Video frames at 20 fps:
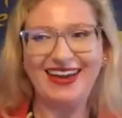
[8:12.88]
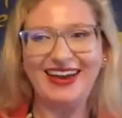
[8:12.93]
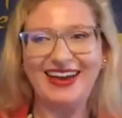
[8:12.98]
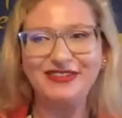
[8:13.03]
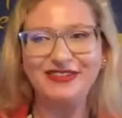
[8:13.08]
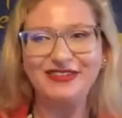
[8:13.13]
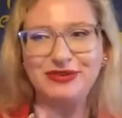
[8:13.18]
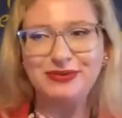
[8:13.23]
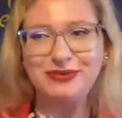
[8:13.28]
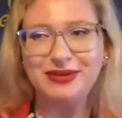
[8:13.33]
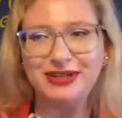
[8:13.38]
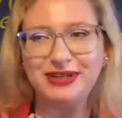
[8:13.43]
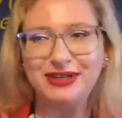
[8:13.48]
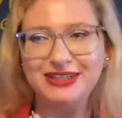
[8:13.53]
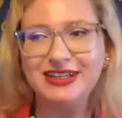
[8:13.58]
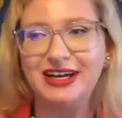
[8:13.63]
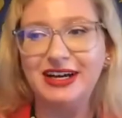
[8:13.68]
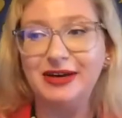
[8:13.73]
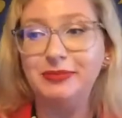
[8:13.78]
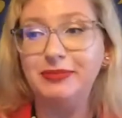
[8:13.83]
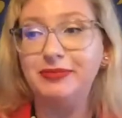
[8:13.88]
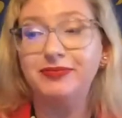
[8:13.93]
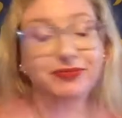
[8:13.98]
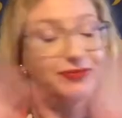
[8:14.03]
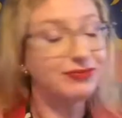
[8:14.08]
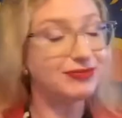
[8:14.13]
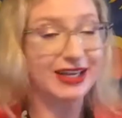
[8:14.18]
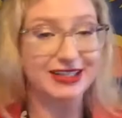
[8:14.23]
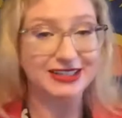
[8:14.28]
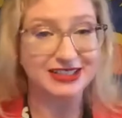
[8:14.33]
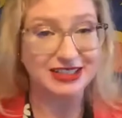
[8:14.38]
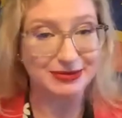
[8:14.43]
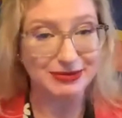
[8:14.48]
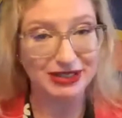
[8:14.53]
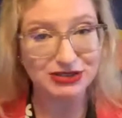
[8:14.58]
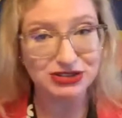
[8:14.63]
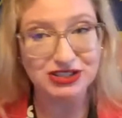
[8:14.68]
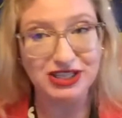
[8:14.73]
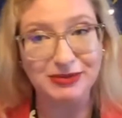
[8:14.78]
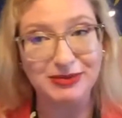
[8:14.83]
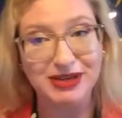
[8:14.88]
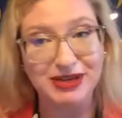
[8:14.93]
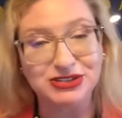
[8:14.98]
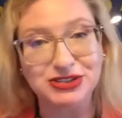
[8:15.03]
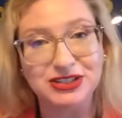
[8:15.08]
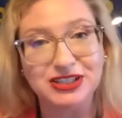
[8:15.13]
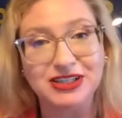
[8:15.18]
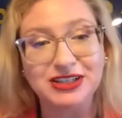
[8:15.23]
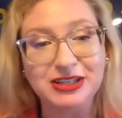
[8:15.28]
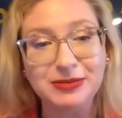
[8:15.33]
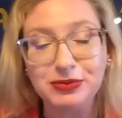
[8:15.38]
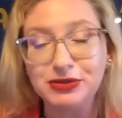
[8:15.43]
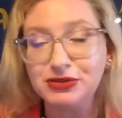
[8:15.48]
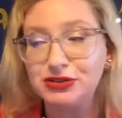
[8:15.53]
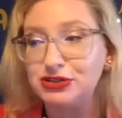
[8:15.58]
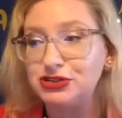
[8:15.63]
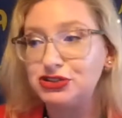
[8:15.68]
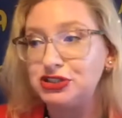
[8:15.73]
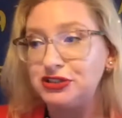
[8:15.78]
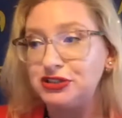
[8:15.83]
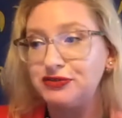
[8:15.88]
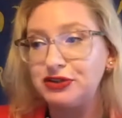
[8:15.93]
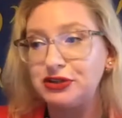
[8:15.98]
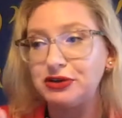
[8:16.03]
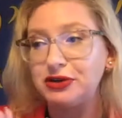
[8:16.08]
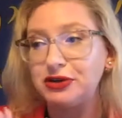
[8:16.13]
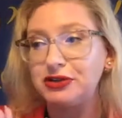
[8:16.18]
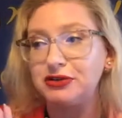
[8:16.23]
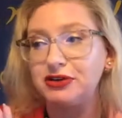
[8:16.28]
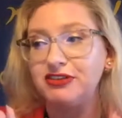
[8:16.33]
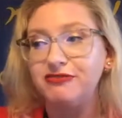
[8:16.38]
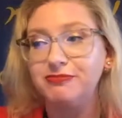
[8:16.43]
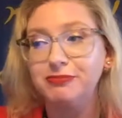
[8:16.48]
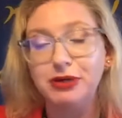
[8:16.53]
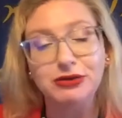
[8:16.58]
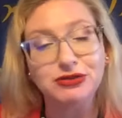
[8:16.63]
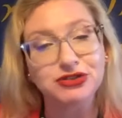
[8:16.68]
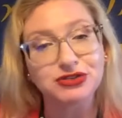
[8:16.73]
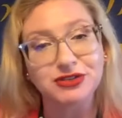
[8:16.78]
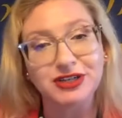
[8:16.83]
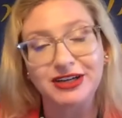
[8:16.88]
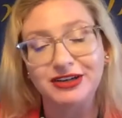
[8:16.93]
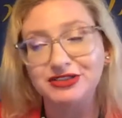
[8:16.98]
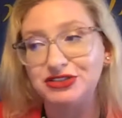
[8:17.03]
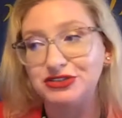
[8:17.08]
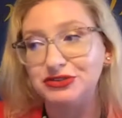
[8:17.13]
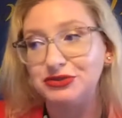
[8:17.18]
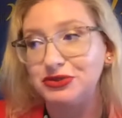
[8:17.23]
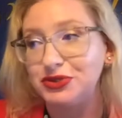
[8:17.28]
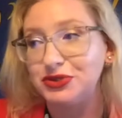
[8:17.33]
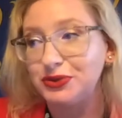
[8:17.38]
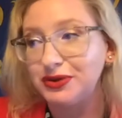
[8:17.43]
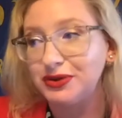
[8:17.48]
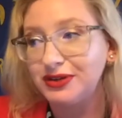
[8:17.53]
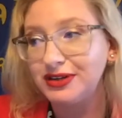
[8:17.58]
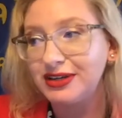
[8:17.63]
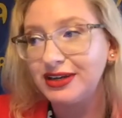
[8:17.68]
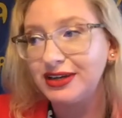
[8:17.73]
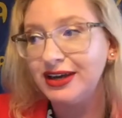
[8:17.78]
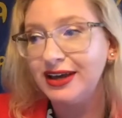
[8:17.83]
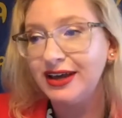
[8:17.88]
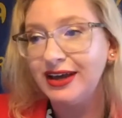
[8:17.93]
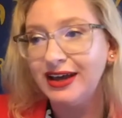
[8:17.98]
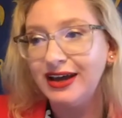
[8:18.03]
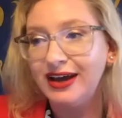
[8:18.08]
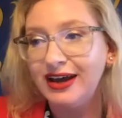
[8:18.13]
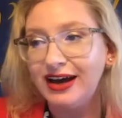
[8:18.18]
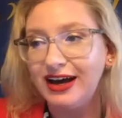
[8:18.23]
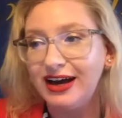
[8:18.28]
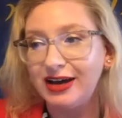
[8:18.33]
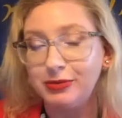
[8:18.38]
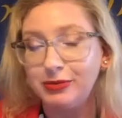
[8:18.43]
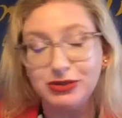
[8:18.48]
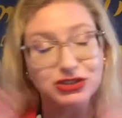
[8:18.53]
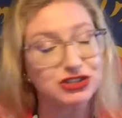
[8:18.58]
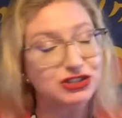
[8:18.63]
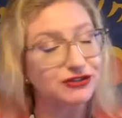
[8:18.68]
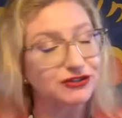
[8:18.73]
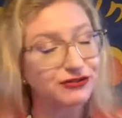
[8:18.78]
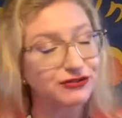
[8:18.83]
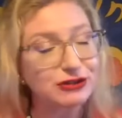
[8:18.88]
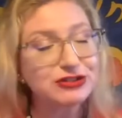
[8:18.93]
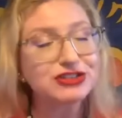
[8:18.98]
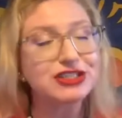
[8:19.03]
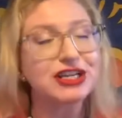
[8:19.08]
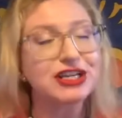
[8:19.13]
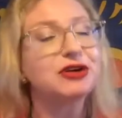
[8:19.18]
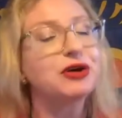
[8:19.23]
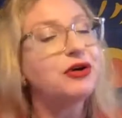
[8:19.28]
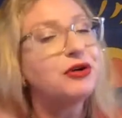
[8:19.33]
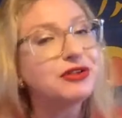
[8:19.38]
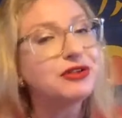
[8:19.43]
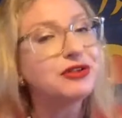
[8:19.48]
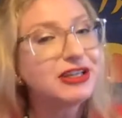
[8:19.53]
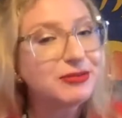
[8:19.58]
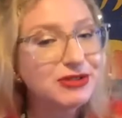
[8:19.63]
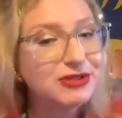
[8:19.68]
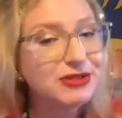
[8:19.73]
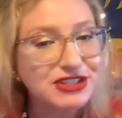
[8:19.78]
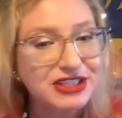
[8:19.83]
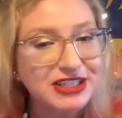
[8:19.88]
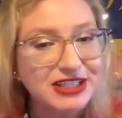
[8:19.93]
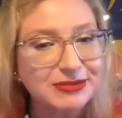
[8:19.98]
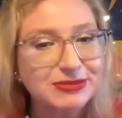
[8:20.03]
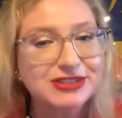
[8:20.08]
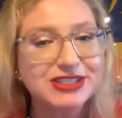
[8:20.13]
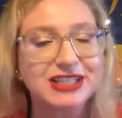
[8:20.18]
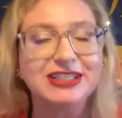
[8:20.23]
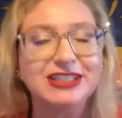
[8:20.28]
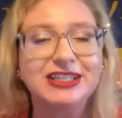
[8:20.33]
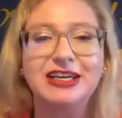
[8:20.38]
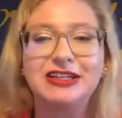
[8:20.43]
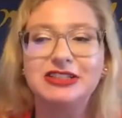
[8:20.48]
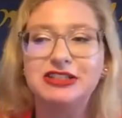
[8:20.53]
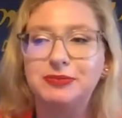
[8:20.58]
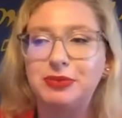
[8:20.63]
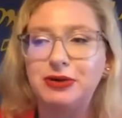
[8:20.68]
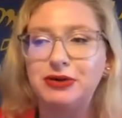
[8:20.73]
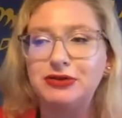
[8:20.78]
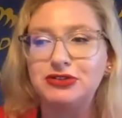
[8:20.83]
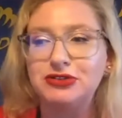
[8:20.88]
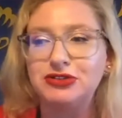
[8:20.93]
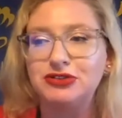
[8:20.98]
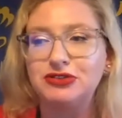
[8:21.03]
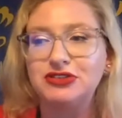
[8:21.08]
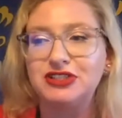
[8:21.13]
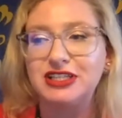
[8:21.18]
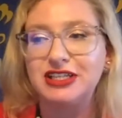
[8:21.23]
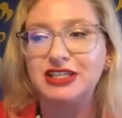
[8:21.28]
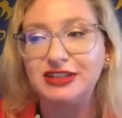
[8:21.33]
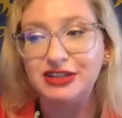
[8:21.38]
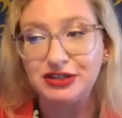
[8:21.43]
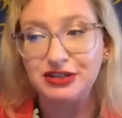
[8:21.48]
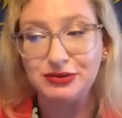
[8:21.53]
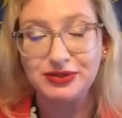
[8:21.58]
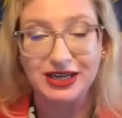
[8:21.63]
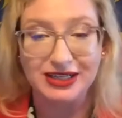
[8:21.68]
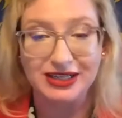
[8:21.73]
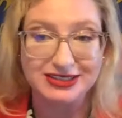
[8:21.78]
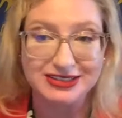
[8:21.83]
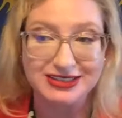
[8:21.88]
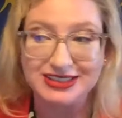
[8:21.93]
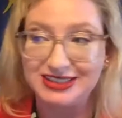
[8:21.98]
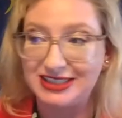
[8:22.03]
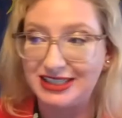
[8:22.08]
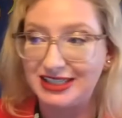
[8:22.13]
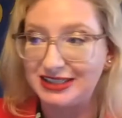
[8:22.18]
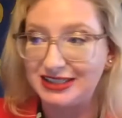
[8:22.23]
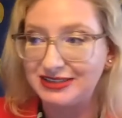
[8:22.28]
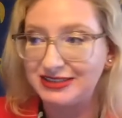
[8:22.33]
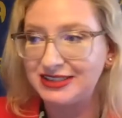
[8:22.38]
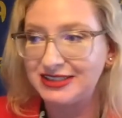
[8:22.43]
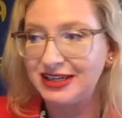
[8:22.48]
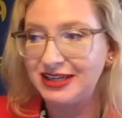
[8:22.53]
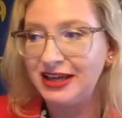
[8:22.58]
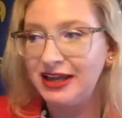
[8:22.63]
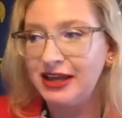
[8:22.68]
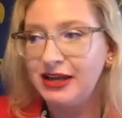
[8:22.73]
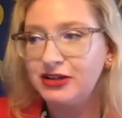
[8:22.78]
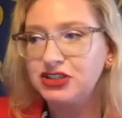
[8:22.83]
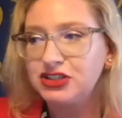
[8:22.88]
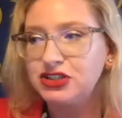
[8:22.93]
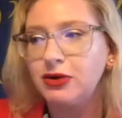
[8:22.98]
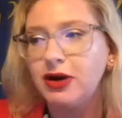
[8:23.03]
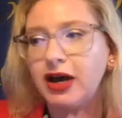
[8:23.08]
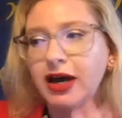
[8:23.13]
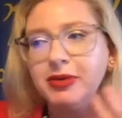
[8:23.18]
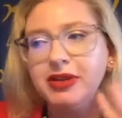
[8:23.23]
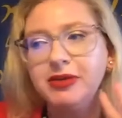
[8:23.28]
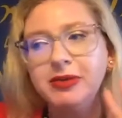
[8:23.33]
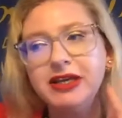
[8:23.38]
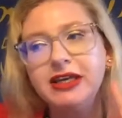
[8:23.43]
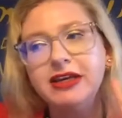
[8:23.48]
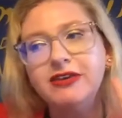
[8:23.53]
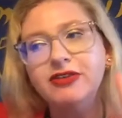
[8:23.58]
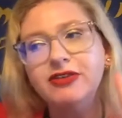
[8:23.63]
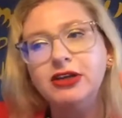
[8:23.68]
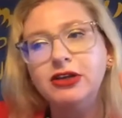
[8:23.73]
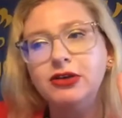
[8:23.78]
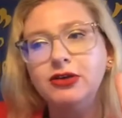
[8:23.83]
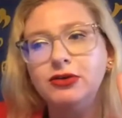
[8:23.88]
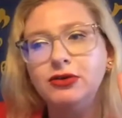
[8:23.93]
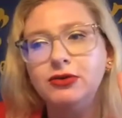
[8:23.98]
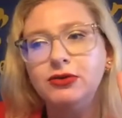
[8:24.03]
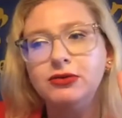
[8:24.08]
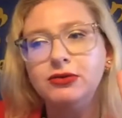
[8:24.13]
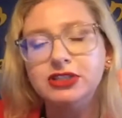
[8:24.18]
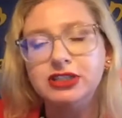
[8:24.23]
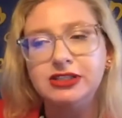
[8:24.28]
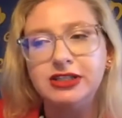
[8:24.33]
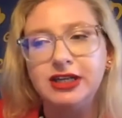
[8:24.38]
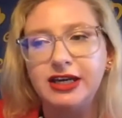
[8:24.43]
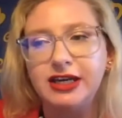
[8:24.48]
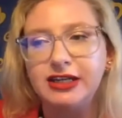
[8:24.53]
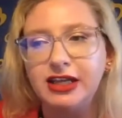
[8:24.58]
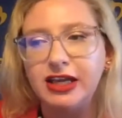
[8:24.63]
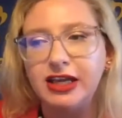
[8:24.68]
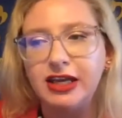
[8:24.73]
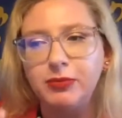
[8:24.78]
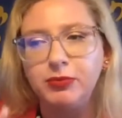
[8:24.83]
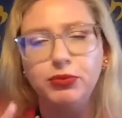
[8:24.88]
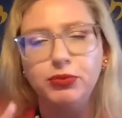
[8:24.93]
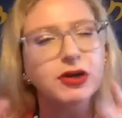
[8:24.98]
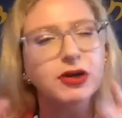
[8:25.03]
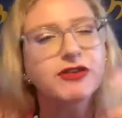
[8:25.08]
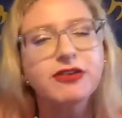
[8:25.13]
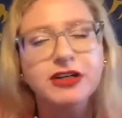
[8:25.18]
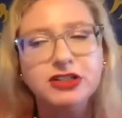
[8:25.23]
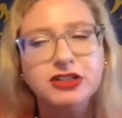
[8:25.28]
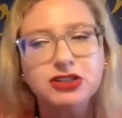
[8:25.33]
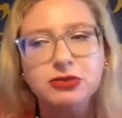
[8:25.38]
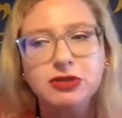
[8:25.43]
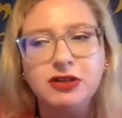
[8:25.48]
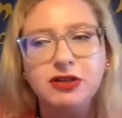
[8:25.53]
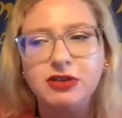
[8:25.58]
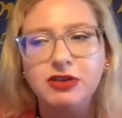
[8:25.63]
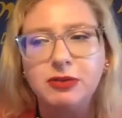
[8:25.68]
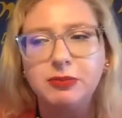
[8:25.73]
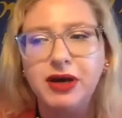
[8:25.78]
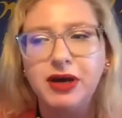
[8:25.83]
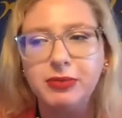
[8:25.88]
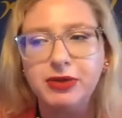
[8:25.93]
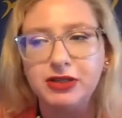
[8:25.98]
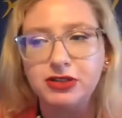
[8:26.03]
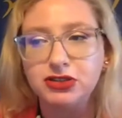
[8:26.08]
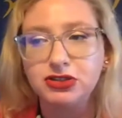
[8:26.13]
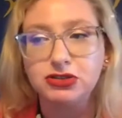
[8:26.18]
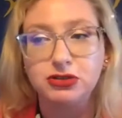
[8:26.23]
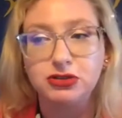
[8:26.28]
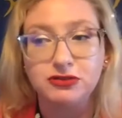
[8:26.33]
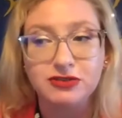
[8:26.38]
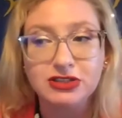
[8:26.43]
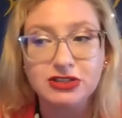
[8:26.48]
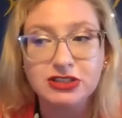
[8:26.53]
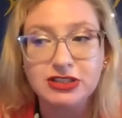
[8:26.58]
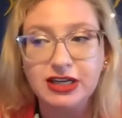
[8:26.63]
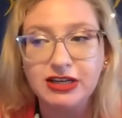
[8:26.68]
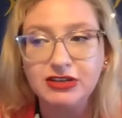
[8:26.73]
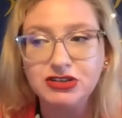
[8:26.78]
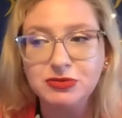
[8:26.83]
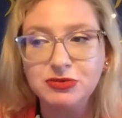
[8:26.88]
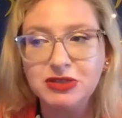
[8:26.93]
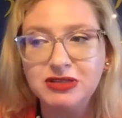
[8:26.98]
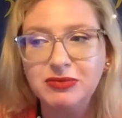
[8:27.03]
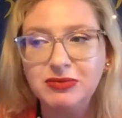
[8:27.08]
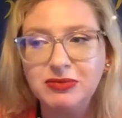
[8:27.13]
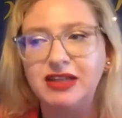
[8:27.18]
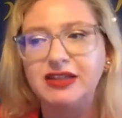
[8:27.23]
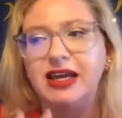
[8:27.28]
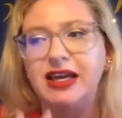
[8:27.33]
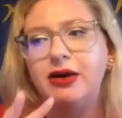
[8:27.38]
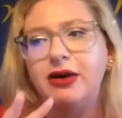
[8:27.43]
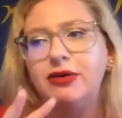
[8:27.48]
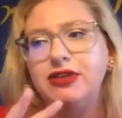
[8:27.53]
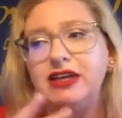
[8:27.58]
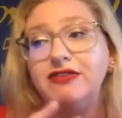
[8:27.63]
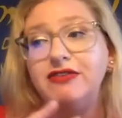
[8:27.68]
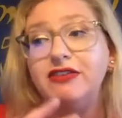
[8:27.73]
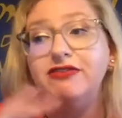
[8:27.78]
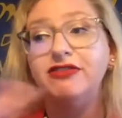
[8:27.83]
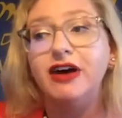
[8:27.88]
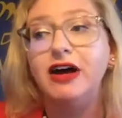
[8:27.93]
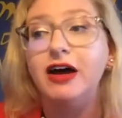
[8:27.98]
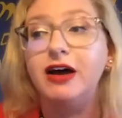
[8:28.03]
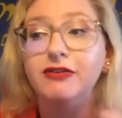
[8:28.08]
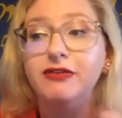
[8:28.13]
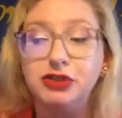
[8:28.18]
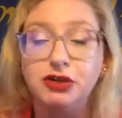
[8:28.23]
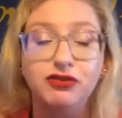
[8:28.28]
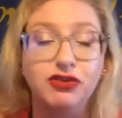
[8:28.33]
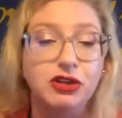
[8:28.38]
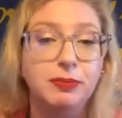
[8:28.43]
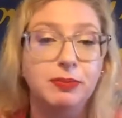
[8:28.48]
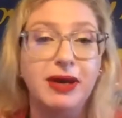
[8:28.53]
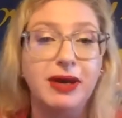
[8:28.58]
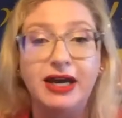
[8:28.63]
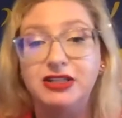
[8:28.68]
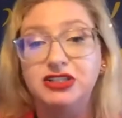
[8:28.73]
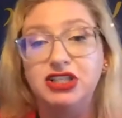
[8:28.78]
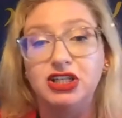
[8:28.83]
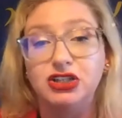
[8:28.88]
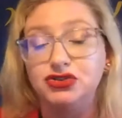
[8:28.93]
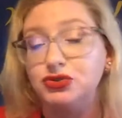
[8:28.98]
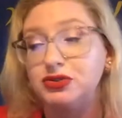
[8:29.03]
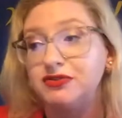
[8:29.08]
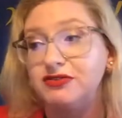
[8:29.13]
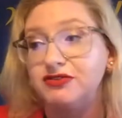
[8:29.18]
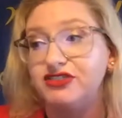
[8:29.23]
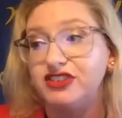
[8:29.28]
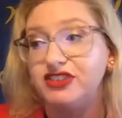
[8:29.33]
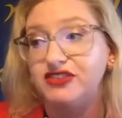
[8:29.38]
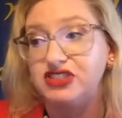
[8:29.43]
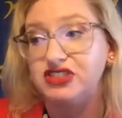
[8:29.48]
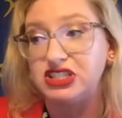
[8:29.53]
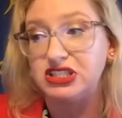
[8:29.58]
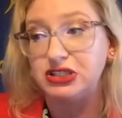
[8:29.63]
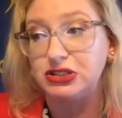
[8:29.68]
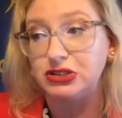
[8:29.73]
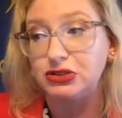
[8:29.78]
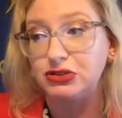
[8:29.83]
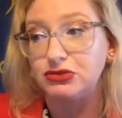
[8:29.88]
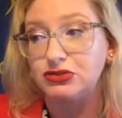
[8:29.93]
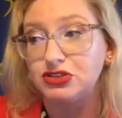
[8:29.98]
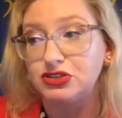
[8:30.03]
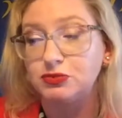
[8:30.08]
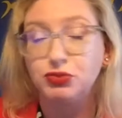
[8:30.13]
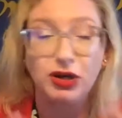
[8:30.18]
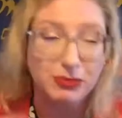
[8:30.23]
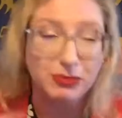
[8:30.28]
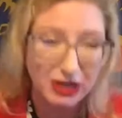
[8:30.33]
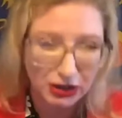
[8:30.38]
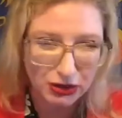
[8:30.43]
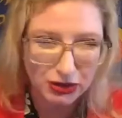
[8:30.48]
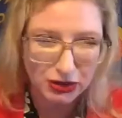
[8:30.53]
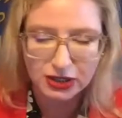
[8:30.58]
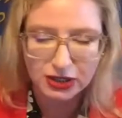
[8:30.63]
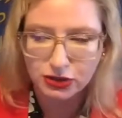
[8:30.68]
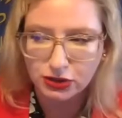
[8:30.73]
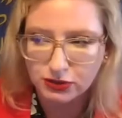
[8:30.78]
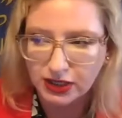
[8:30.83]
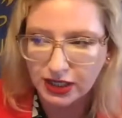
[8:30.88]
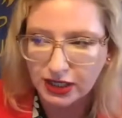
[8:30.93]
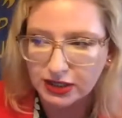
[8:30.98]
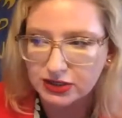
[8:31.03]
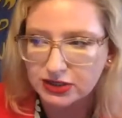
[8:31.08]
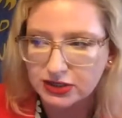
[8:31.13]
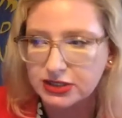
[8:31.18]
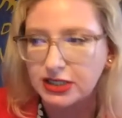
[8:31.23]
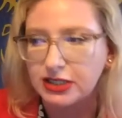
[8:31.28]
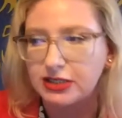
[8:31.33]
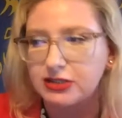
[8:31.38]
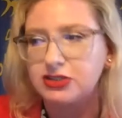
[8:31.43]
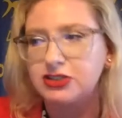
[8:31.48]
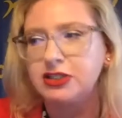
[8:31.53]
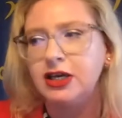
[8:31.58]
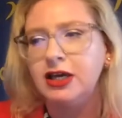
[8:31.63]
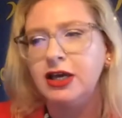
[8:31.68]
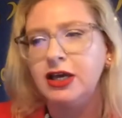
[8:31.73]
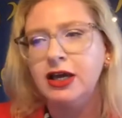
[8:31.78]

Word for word: everyone. Um, as they mentioned, I'm Angelina Lippert, the chief curator of Poster House in New York, um, which is the first and only museum dedicated to posters in the United States. So I'm going to be giving you tonight a brief history of the public service announcement and how they've evolved over the past 150 years, primarily in the United States.